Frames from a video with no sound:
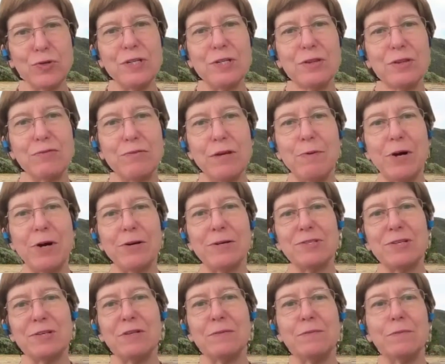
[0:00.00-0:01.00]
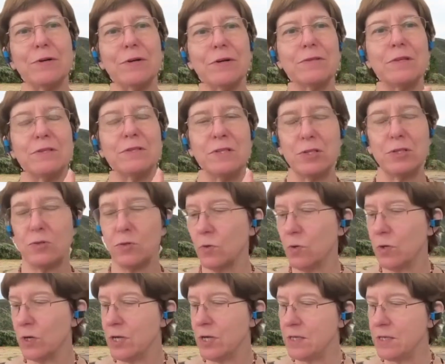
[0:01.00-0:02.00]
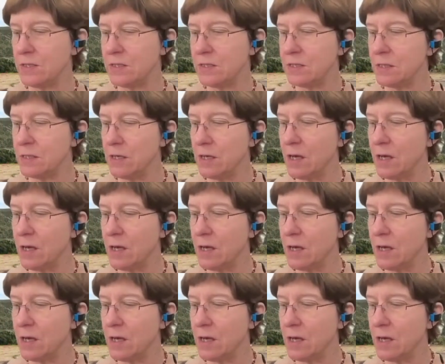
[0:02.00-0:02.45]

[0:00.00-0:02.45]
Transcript: 3 parts of the book: the stories,